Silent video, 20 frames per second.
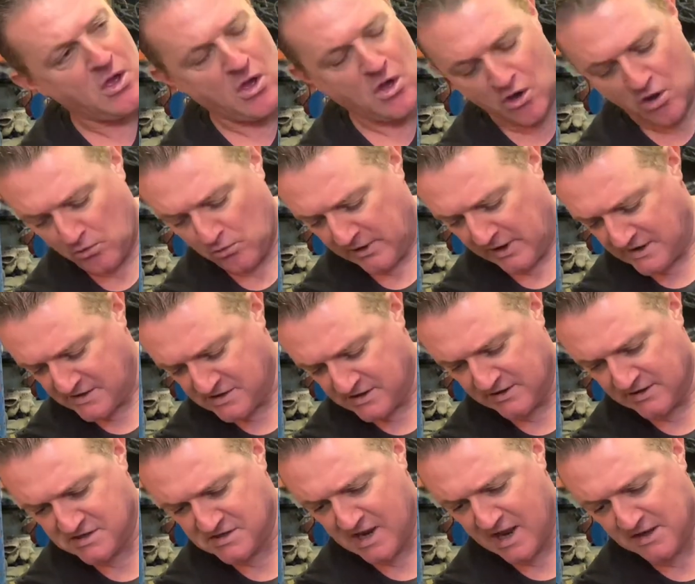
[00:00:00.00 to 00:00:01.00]
I'll get to
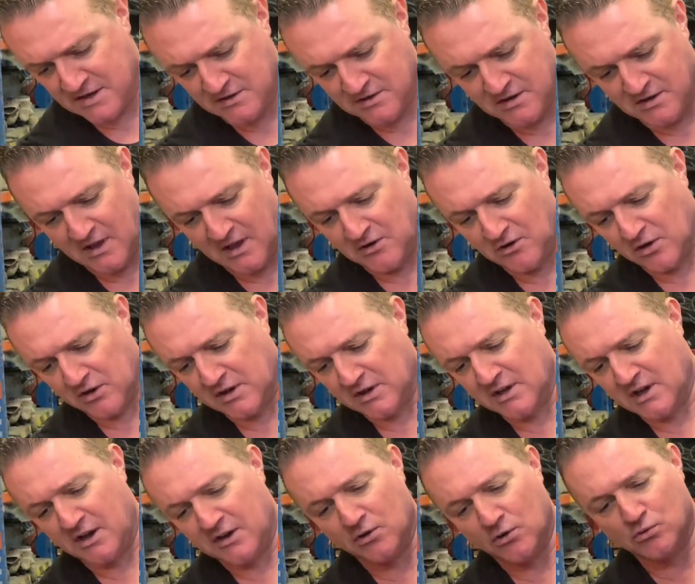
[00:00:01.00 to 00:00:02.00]
this end and I can
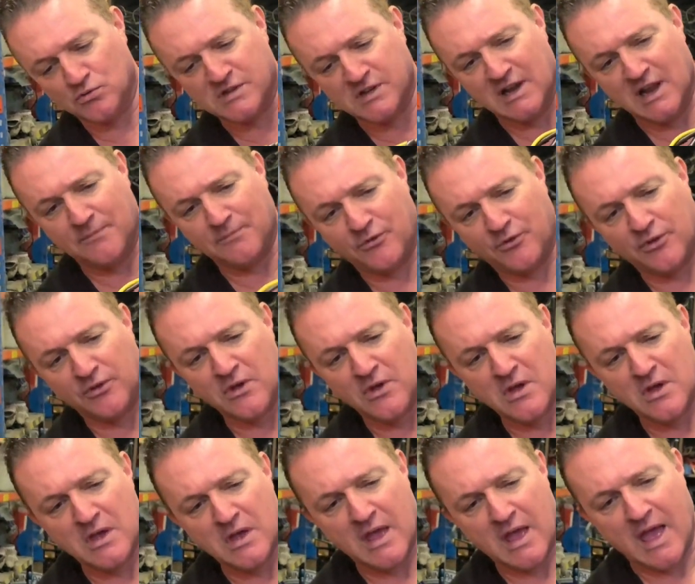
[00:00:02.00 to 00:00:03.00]
cut it all to length,
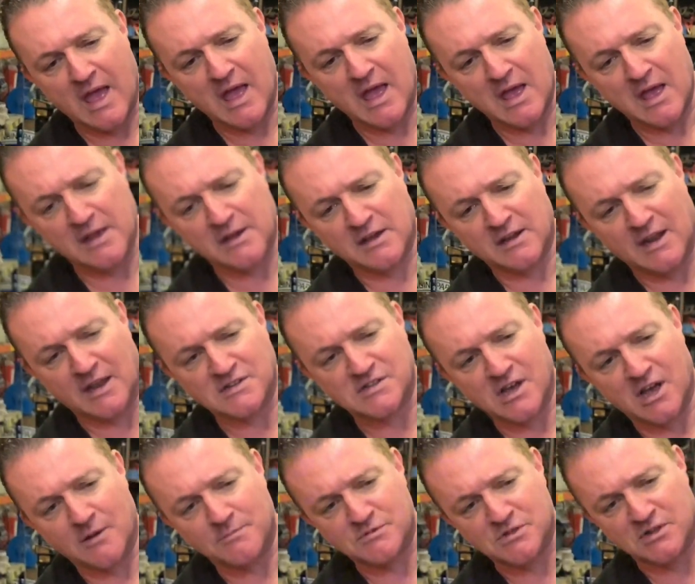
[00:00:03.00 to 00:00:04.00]
connect
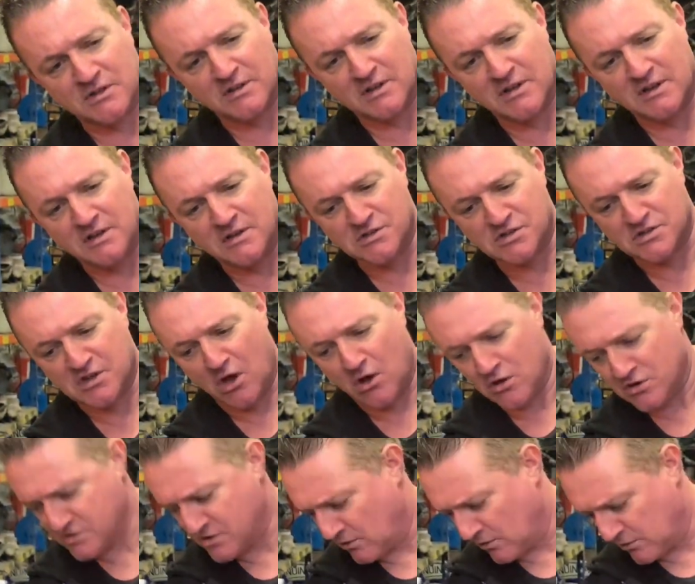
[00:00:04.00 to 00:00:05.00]
it up to the
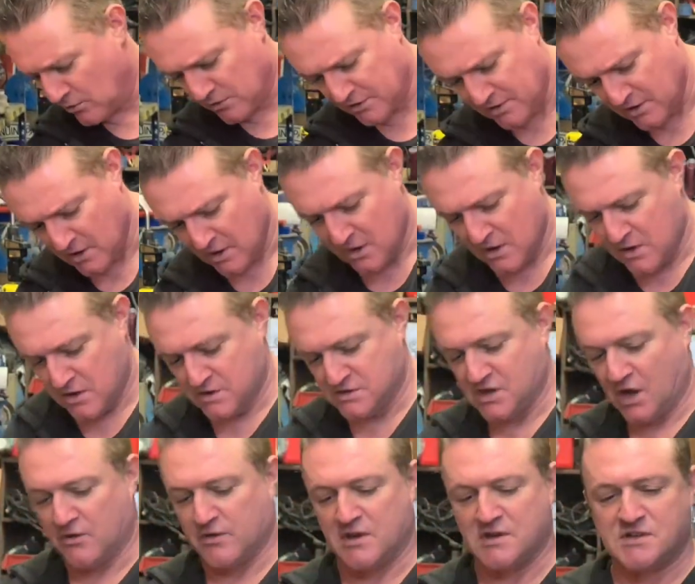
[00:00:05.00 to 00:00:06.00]
starter solenoid.
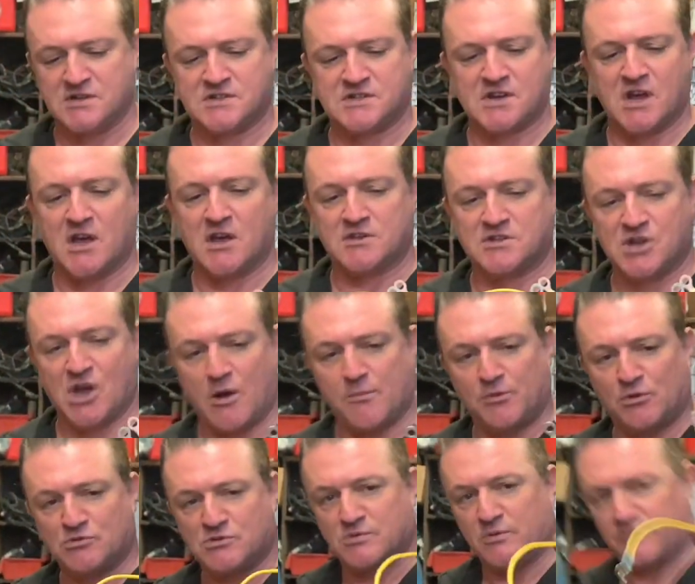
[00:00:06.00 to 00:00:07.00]
So these
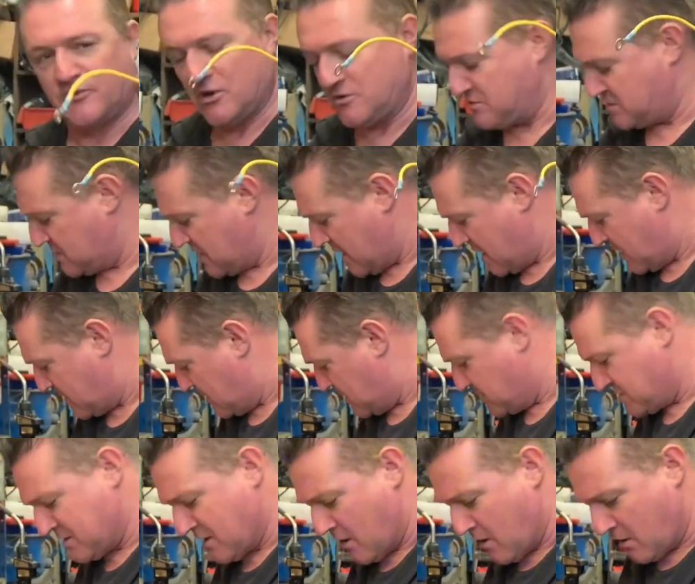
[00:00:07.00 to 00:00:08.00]
terminals we've used here,
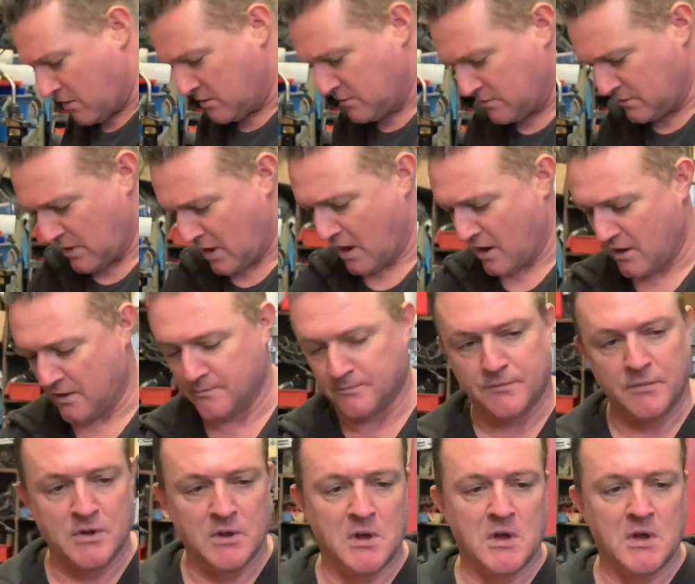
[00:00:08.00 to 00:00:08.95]
these are crimp